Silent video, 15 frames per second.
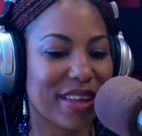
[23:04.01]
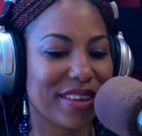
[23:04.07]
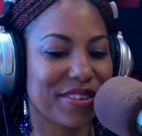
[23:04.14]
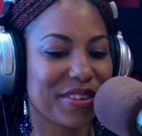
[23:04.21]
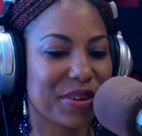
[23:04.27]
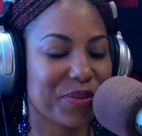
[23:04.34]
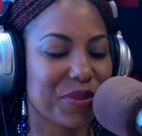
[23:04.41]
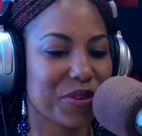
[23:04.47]

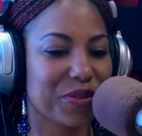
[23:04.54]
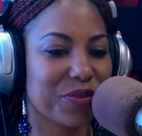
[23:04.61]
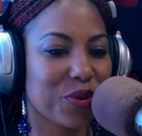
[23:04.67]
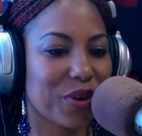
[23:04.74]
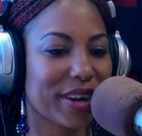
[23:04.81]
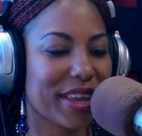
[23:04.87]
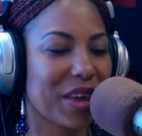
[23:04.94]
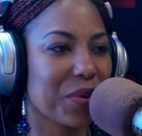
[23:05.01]
in terms of
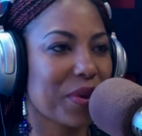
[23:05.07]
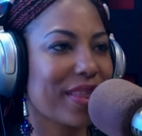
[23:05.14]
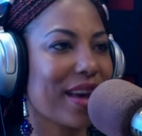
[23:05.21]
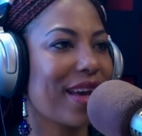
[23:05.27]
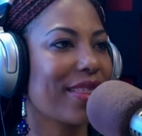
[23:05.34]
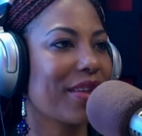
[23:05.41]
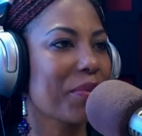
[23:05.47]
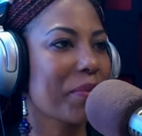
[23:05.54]
working with
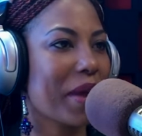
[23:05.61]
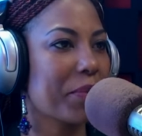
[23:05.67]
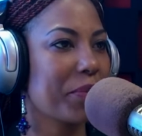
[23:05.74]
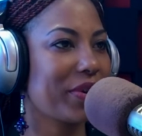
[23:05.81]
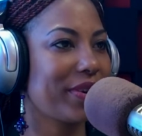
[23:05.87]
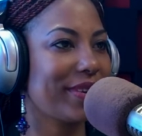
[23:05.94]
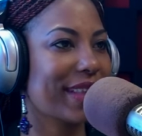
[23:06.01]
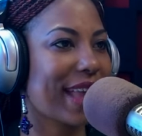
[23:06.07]
other
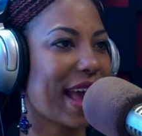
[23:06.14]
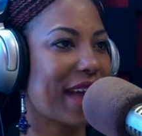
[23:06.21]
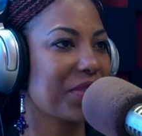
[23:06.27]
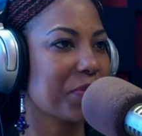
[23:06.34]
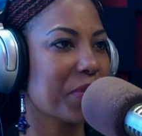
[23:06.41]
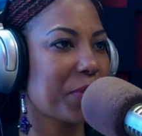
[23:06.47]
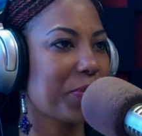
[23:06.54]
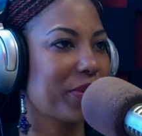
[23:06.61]
members,
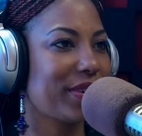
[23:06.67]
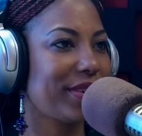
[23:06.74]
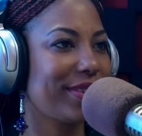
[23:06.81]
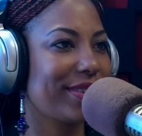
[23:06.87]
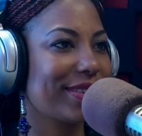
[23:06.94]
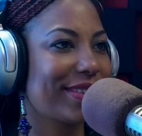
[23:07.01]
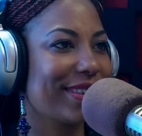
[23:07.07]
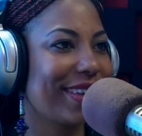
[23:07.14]
cast members,
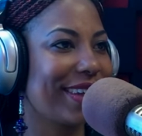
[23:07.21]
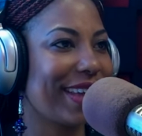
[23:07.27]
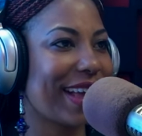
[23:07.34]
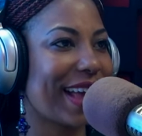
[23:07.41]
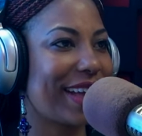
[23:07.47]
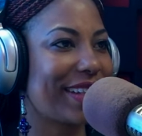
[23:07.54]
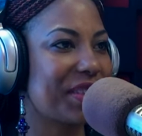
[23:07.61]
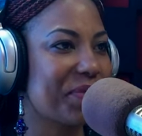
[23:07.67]
yeah,
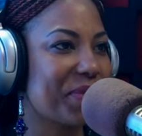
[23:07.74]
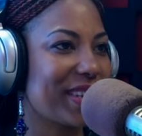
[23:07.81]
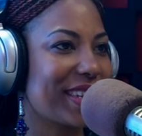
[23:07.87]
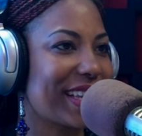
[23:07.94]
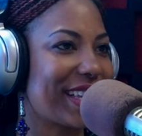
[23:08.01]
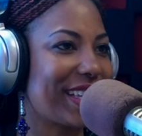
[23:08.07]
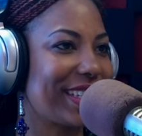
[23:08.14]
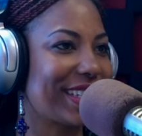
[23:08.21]
has it
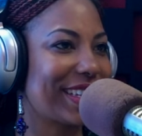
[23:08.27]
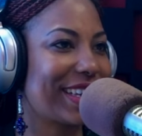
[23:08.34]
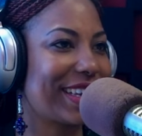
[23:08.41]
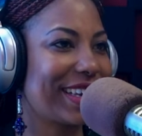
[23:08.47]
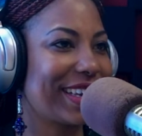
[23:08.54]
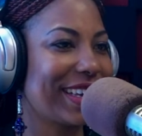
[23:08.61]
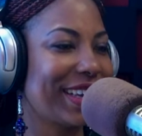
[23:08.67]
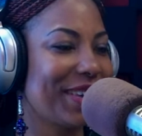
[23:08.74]
been
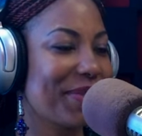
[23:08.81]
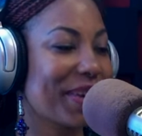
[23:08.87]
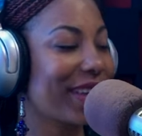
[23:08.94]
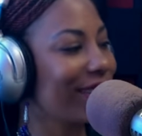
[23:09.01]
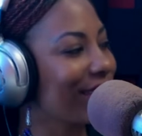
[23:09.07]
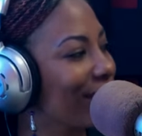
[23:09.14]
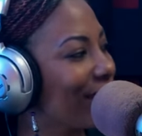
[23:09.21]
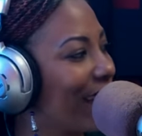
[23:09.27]
easy?
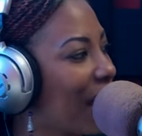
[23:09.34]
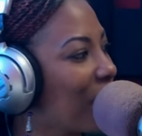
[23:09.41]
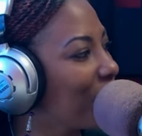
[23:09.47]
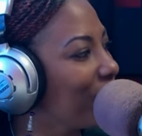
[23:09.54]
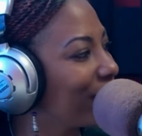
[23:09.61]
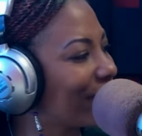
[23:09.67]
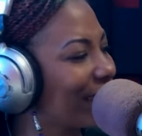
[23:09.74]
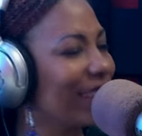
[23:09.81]
because you know, I
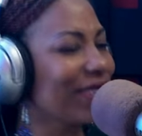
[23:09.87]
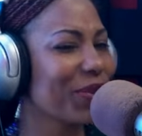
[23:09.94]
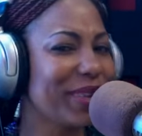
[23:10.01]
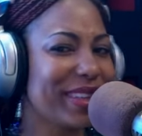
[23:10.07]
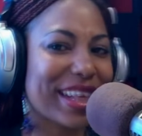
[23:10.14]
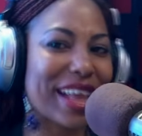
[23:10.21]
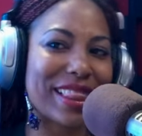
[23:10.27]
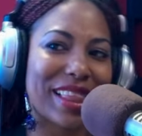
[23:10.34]
was. there's
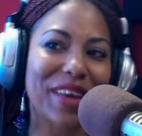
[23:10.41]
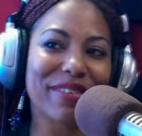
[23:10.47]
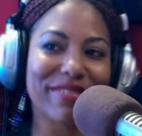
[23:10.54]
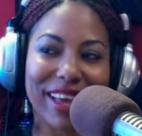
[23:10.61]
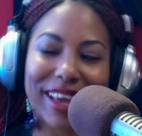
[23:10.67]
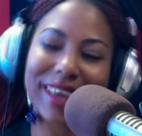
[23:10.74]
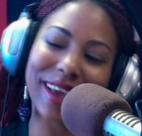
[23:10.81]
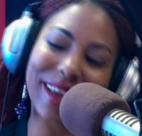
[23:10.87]
always that thing
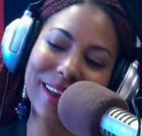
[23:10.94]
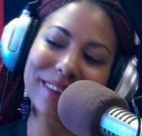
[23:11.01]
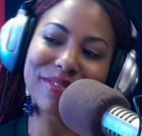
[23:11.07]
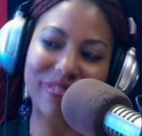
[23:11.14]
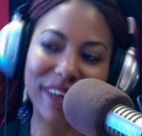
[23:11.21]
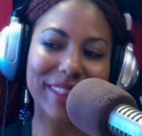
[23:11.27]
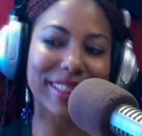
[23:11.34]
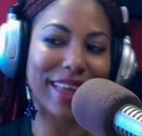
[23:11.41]
of like you gotta
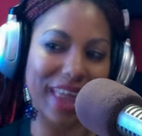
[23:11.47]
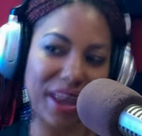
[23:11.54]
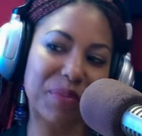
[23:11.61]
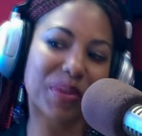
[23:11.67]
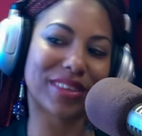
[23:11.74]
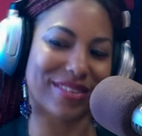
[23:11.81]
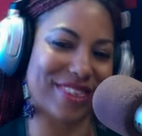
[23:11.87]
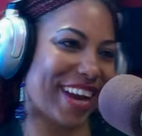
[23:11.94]
find the
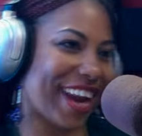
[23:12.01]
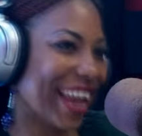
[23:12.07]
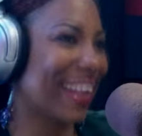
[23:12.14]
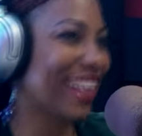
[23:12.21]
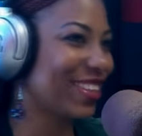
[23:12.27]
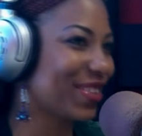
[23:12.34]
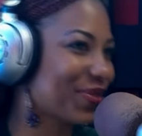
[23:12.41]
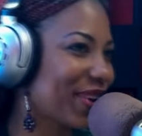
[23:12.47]
chemistry
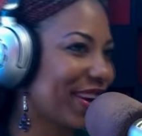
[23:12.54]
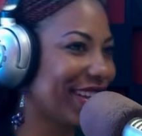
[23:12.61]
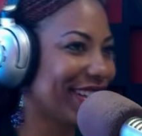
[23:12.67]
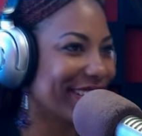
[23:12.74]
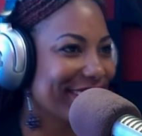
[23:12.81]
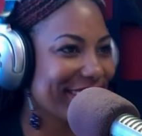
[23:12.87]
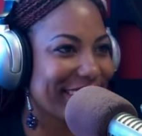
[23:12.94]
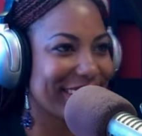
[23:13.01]
as
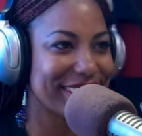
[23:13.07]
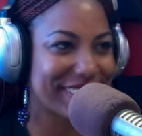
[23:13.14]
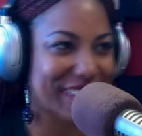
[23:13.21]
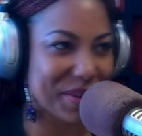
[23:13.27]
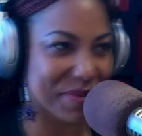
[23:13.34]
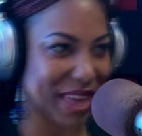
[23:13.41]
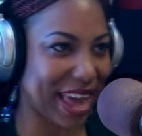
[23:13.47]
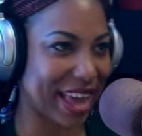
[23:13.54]
well. In
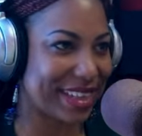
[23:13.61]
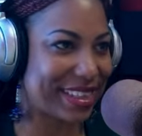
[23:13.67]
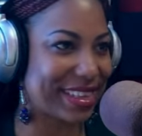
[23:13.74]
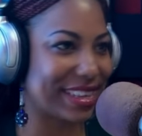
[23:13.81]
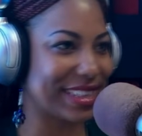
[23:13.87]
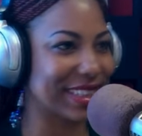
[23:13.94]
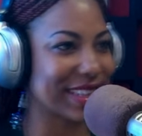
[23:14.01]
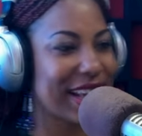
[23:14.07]
some
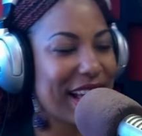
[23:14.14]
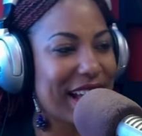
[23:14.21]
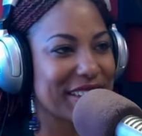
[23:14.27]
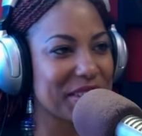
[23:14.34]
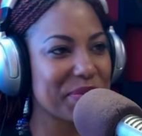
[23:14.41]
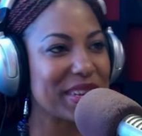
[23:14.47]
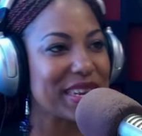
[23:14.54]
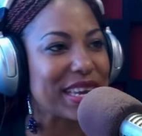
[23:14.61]
cases,
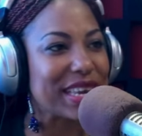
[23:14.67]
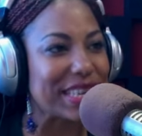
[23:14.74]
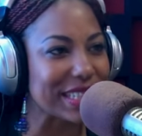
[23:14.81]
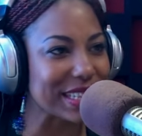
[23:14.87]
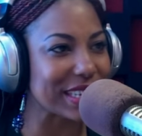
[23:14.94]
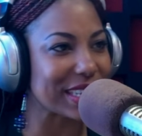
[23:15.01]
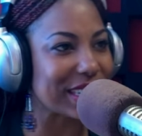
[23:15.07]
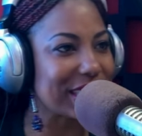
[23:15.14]
has it been
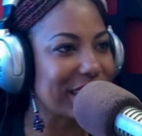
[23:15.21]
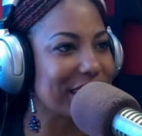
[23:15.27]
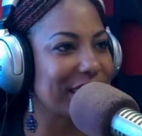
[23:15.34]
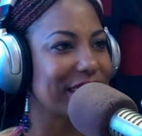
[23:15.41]
easy?